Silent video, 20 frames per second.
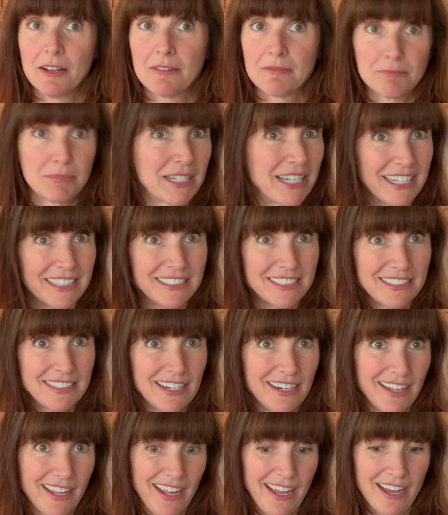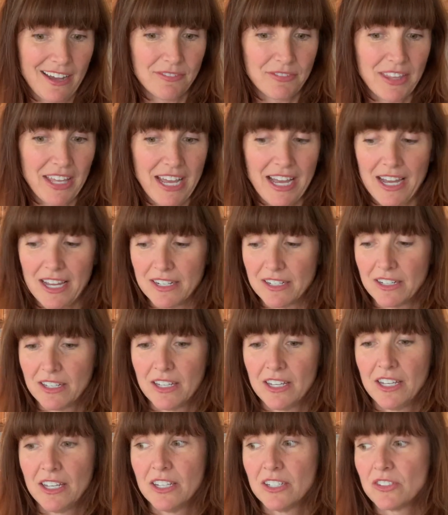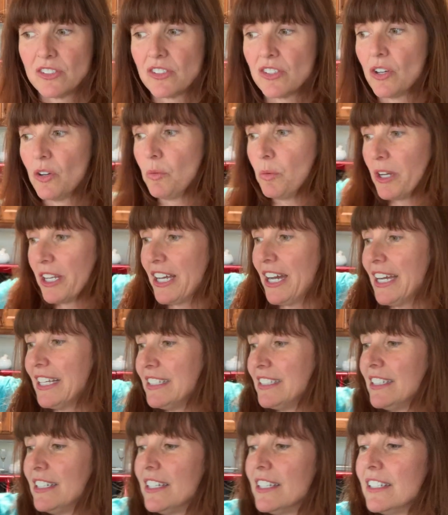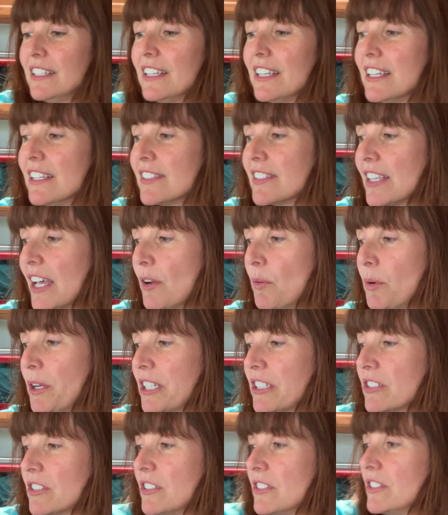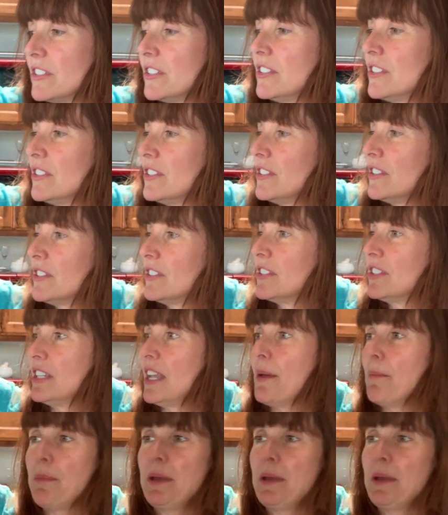but I did not have that. So what I did is I went and